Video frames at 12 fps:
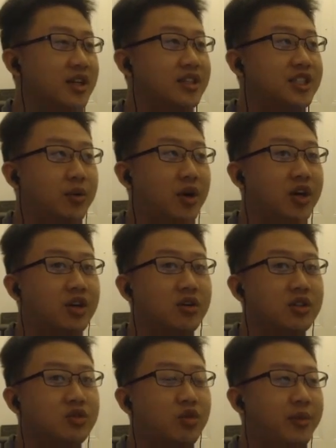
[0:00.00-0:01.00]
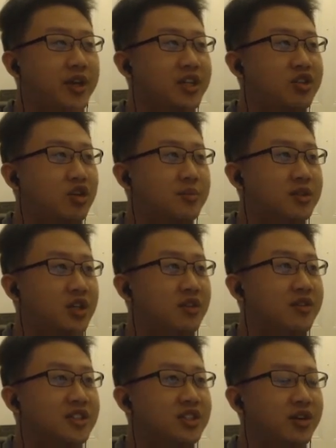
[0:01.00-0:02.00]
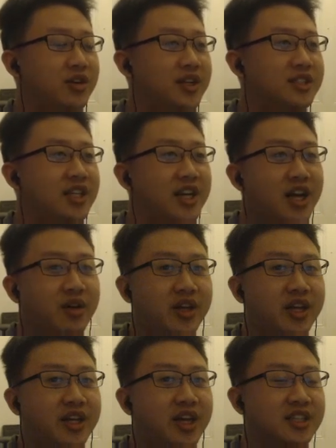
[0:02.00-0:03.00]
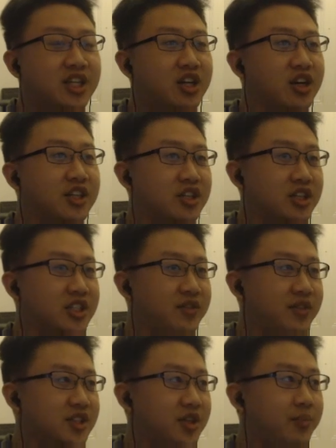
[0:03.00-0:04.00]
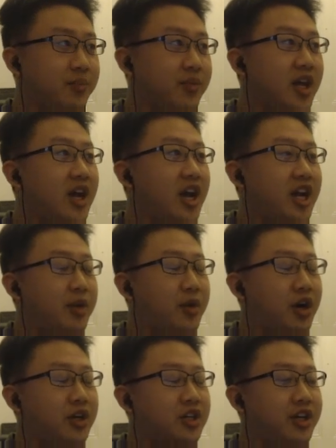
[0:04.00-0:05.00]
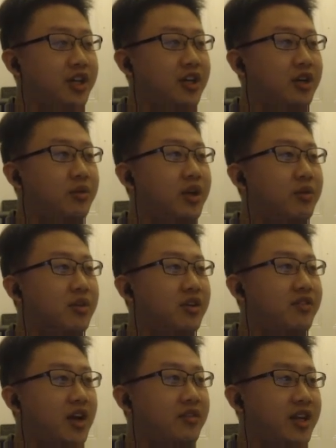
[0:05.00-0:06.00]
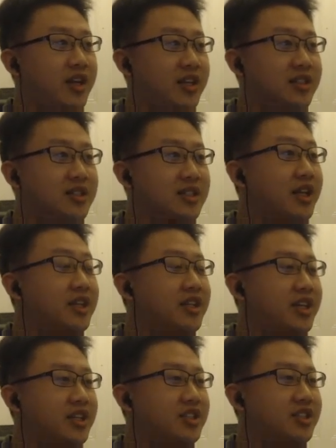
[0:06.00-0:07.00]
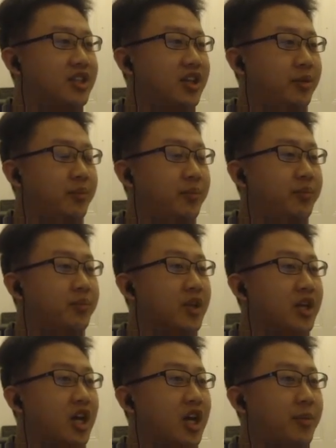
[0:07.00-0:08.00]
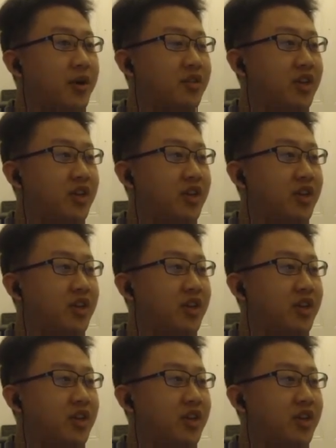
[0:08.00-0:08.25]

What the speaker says: So our goals will be to observe the students and how they engage in constructivism, in particular with the 5 E's, and teach them about the